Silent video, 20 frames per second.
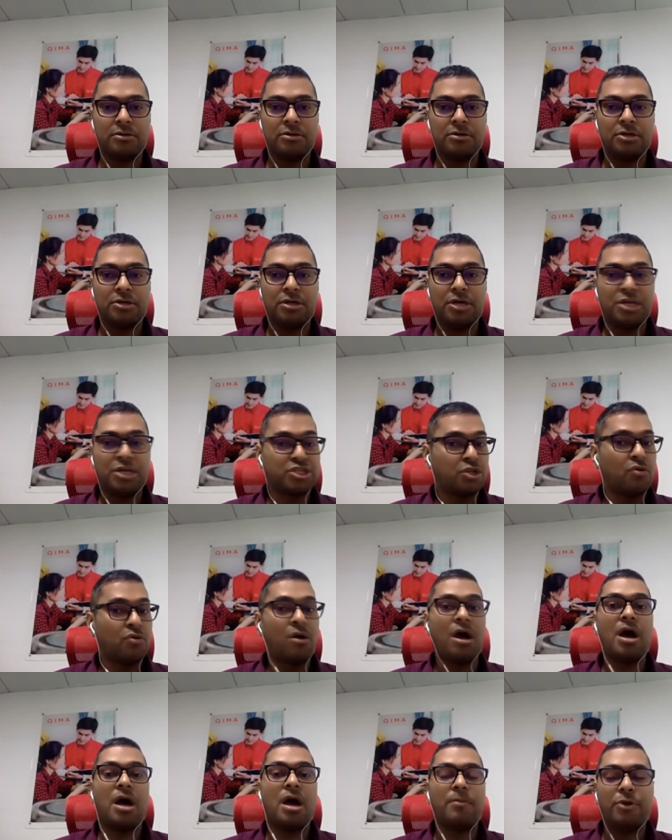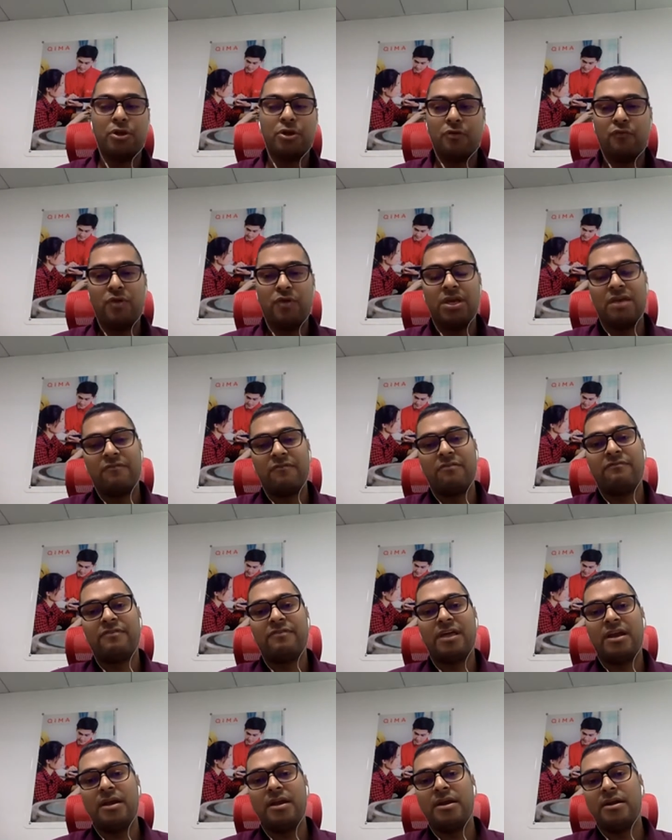It's no harm. We give a
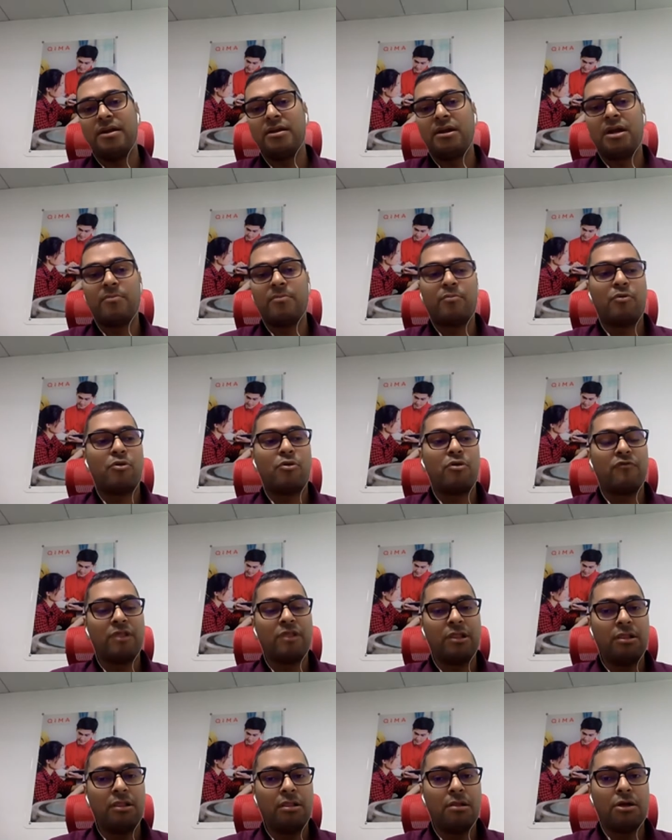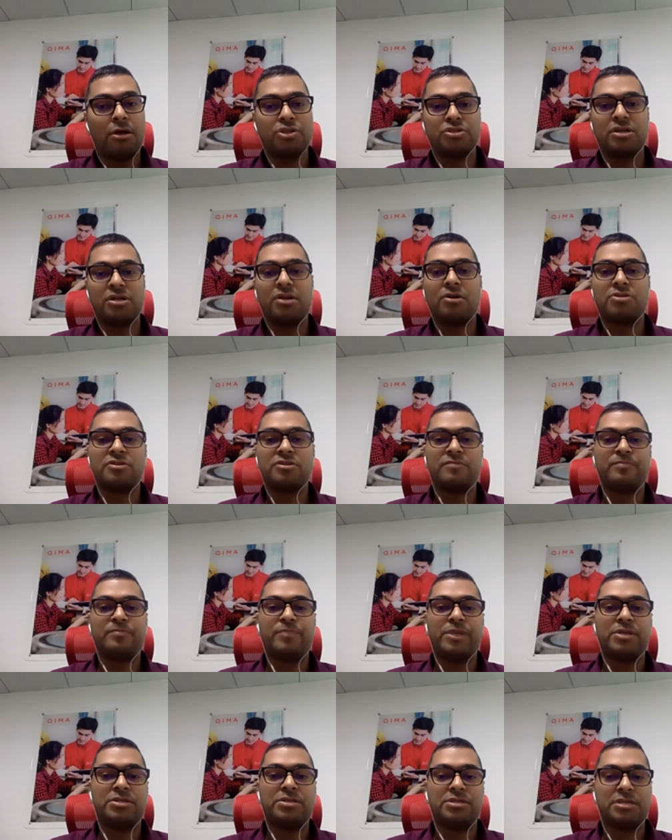very detailed report with lots and lots of
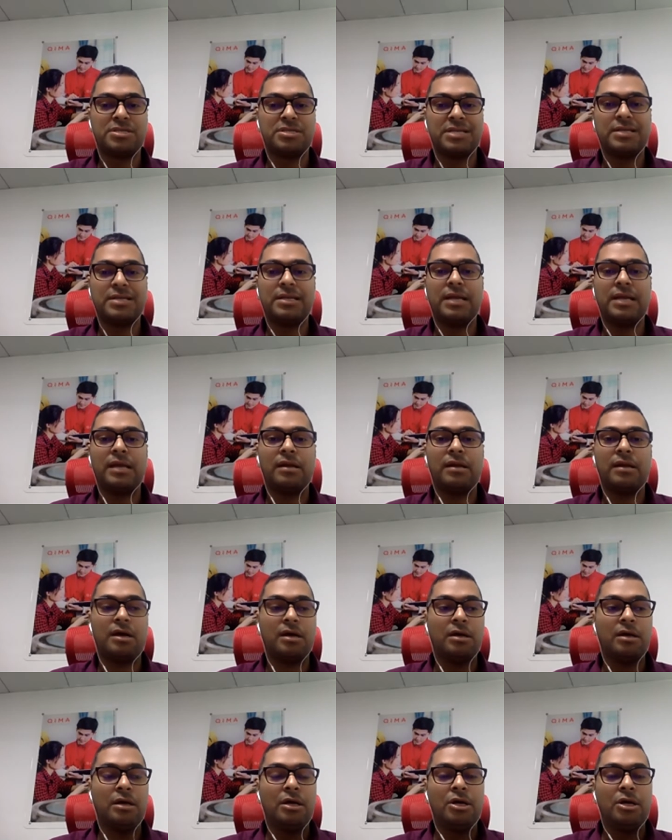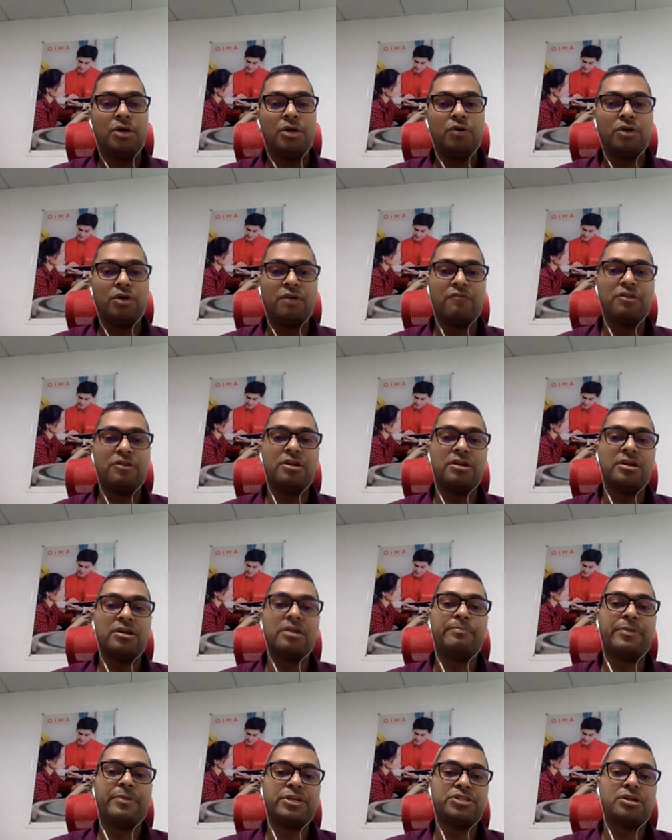pictures and data to give you the
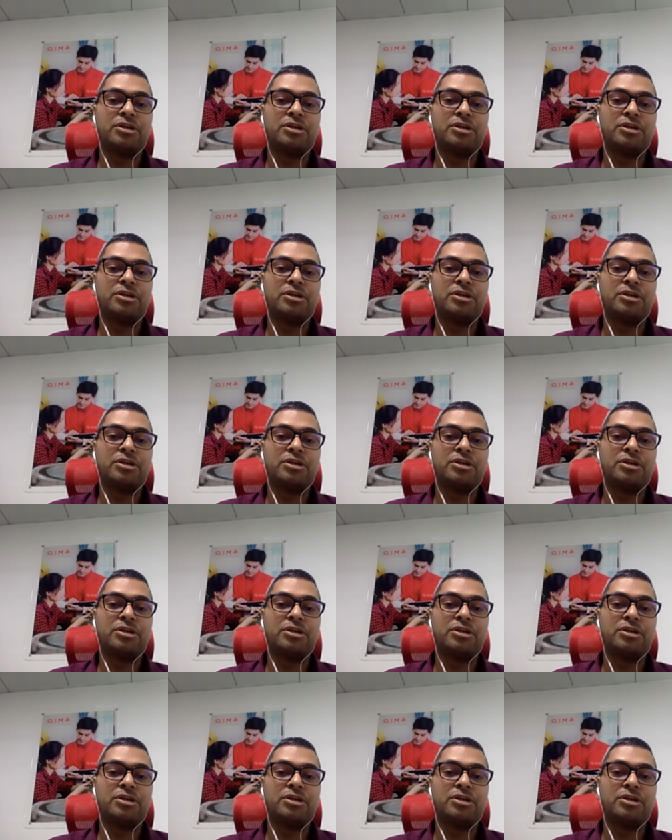real picture